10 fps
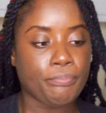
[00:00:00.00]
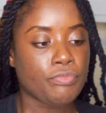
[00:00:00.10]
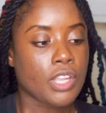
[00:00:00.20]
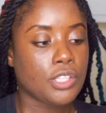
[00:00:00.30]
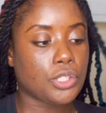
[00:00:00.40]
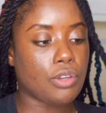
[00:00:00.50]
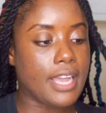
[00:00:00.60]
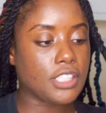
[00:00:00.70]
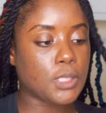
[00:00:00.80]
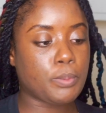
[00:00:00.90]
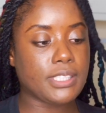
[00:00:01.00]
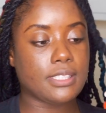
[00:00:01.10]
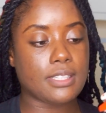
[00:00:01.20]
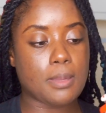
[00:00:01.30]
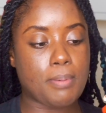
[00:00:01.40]
So I just put it
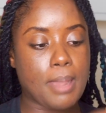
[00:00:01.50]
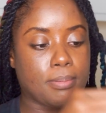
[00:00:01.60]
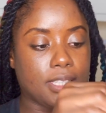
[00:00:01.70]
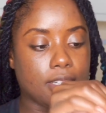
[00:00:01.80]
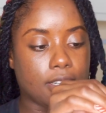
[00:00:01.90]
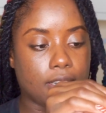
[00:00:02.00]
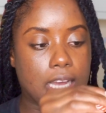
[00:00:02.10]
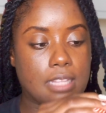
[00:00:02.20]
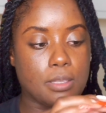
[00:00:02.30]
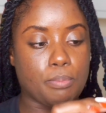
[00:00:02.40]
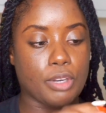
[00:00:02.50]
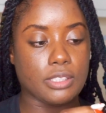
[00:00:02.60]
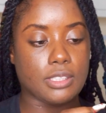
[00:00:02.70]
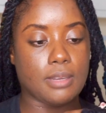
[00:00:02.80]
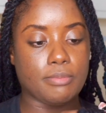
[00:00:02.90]
in a pipe cleaner at the
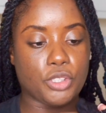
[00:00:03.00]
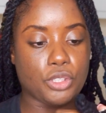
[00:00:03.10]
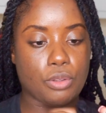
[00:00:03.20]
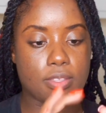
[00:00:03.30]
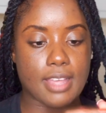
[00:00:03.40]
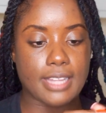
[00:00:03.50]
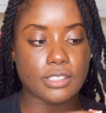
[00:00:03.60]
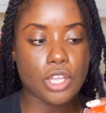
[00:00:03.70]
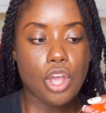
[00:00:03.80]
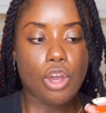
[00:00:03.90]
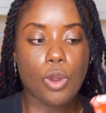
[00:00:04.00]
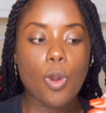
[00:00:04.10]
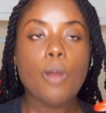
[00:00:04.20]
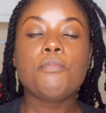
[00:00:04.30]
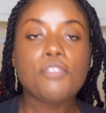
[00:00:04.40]
bottom so that
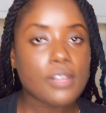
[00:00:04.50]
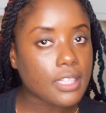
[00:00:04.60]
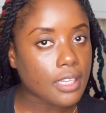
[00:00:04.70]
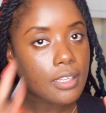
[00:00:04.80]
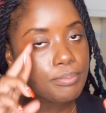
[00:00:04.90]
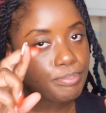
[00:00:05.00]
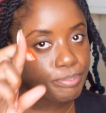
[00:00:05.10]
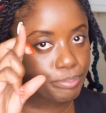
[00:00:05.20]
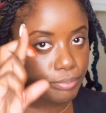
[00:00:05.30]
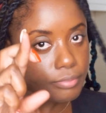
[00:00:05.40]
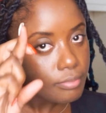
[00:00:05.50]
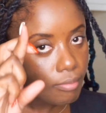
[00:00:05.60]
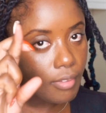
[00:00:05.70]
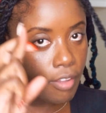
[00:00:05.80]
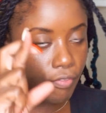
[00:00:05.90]
hopefully,
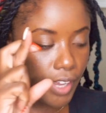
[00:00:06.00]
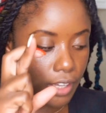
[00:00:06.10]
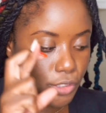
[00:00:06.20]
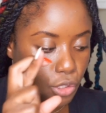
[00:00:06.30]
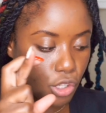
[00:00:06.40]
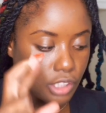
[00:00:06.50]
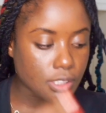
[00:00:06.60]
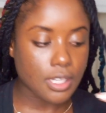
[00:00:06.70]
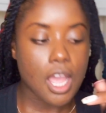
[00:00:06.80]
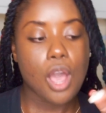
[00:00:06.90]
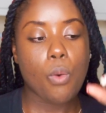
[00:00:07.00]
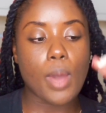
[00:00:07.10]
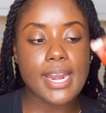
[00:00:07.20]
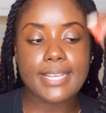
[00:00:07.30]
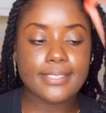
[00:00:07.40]
fingers crossed, when
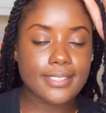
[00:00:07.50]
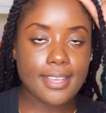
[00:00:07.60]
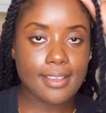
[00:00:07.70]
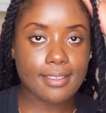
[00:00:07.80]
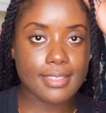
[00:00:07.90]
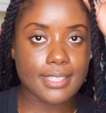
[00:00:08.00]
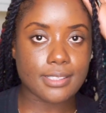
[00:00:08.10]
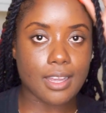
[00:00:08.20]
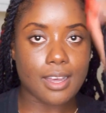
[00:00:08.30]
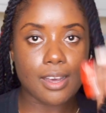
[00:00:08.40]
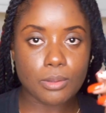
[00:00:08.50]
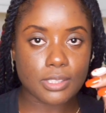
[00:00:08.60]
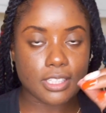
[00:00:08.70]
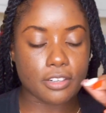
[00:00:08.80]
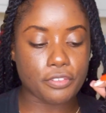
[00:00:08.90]
I take this out
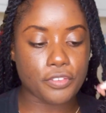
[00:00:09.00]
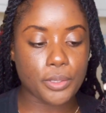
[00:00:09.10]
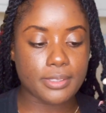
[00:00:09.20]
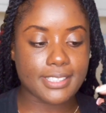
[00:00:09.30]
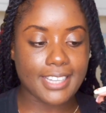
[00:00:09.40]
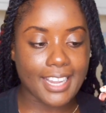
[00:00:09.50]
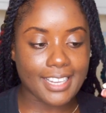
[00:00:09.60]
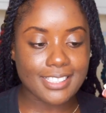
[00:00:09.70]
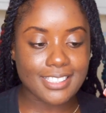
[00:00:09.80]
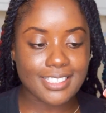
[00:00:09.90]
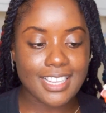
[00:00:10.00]
in a few days,